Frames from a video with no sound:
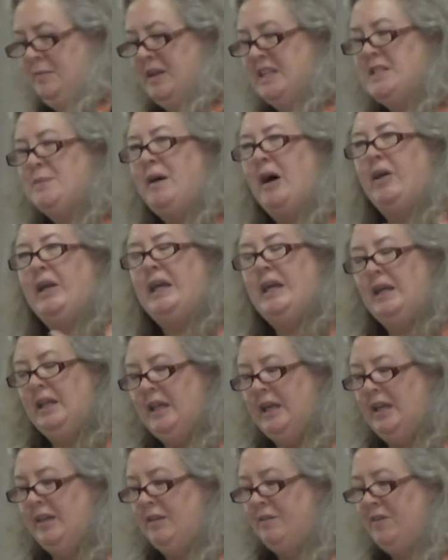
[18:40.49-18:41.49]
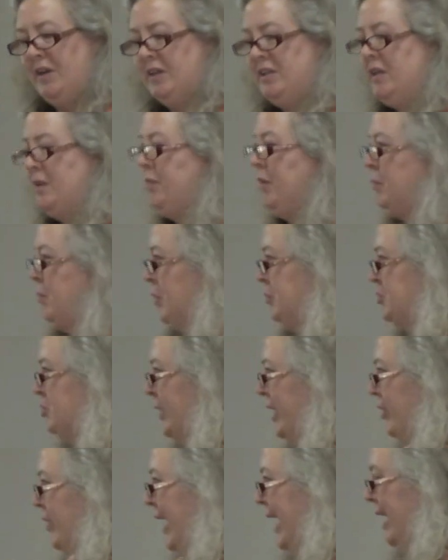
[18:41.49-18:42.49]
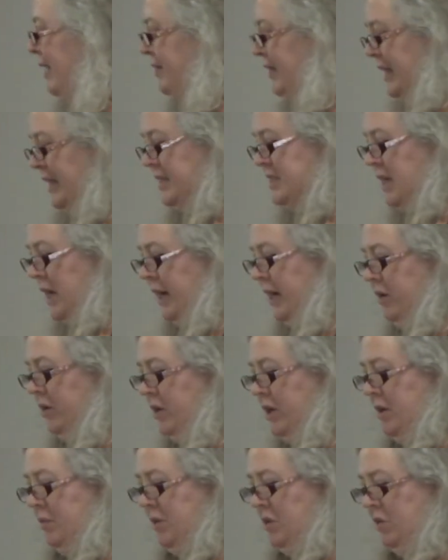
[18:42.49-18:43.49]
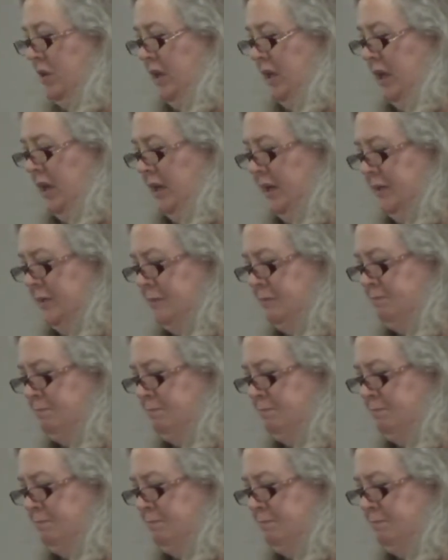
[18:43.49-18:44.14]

But it's about healing the victim, the perpetrator, and the entire community.